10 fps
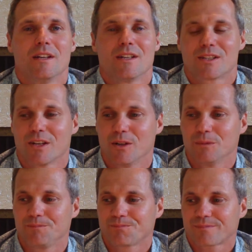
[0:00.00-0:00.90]

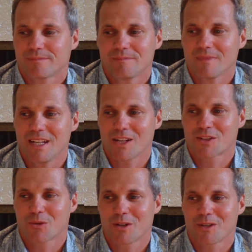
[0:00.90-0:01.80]
So, yeah,
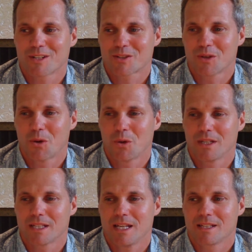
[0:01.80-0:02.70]
surrendering to soul
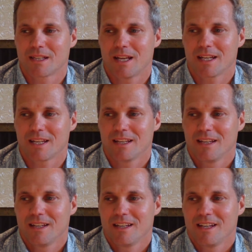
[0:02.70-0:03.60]
is like
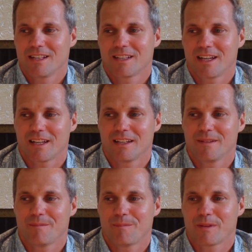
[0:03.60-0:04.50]

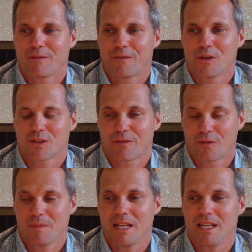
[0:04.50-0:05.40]
first
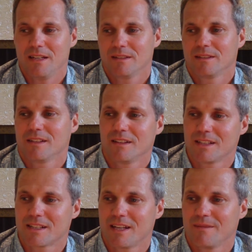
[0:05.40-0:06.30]
for me,
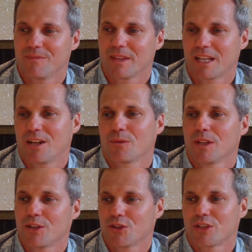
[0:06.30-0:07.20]
let's say like in our
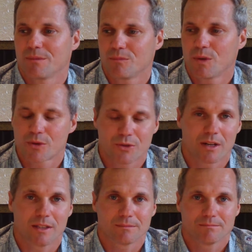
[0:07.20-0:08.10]
relationship, we were
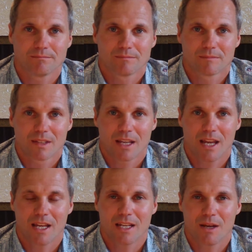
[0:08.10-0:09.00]
struggling.
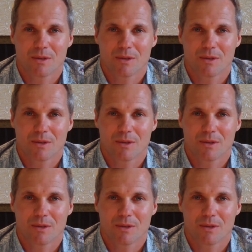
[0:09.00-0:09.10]
And it